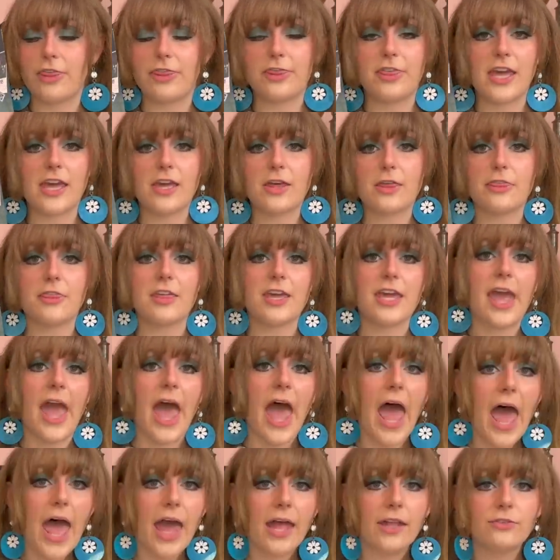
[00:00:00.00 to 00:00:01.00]
Think the
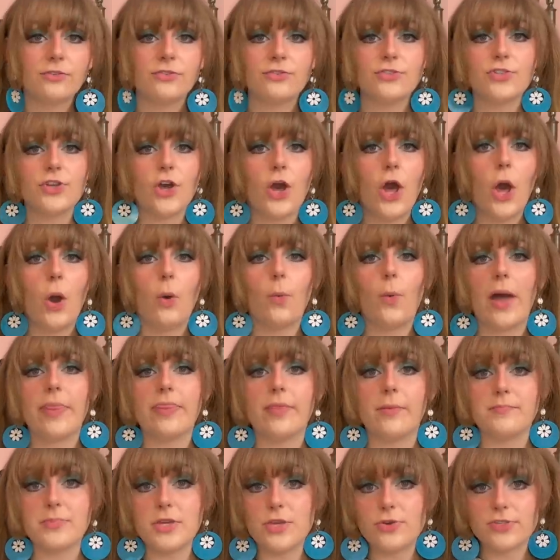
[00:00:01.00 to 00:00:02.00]
End,
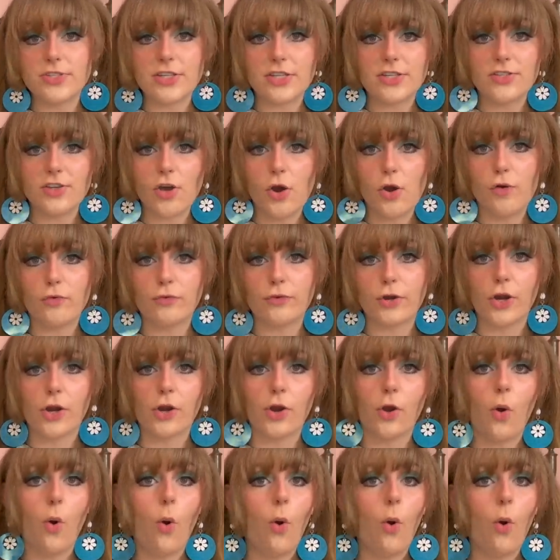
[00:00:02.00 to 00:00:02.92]
When the Music's Over,